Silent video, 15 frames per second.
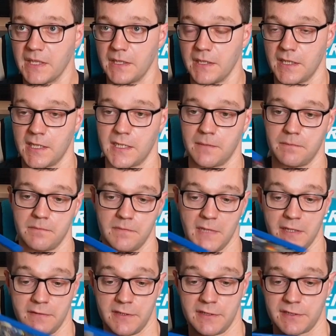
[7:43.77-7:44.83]
I
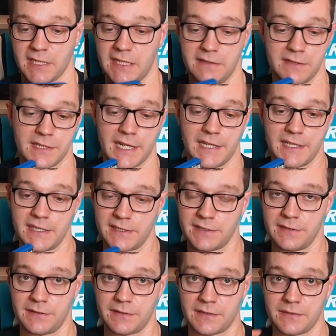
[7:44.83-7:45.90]
was just keen to get this
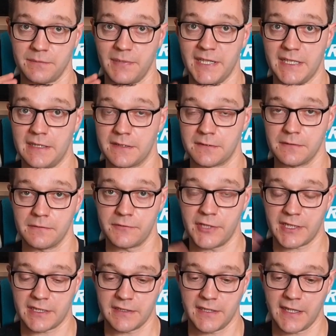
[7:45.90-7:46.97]
to complete the sort of
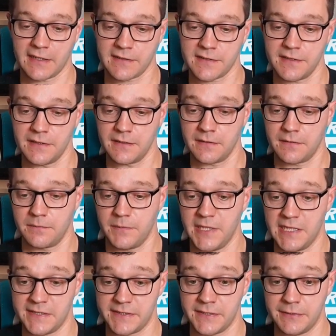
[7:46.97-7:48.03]
Jack and Daxter
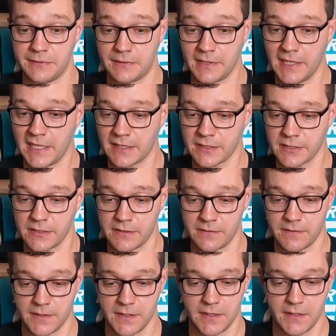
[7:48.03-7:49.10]
PS2 collection.
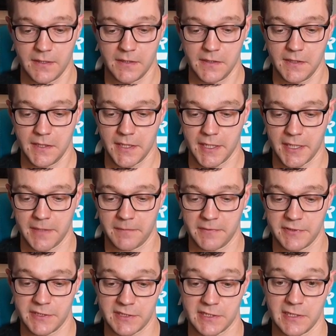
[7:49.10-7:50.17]

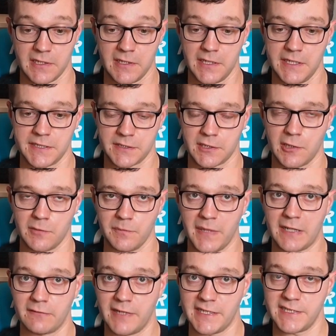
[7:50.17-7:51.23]
It's a
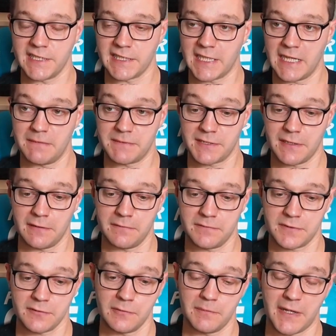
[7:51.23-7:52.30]
combat racing game, so
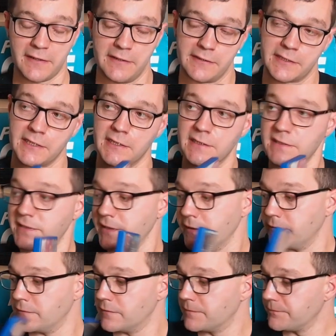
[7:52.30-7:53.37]
sort of Mario Kart
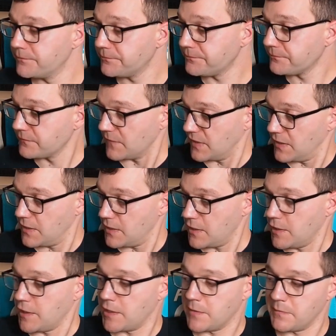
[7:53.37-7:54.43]
style.
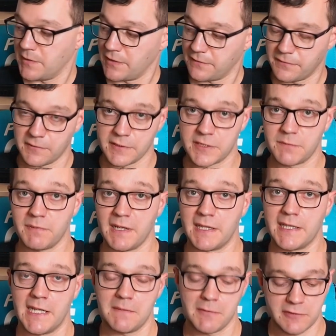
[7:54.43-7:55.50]
But look forward to playing
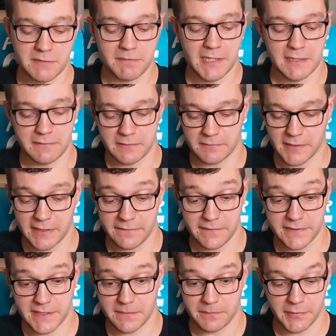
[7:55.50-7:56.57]
that multiplayer with the wife
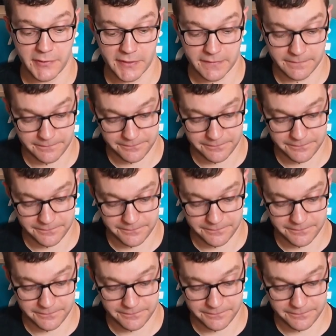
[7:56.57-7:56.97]
at some point.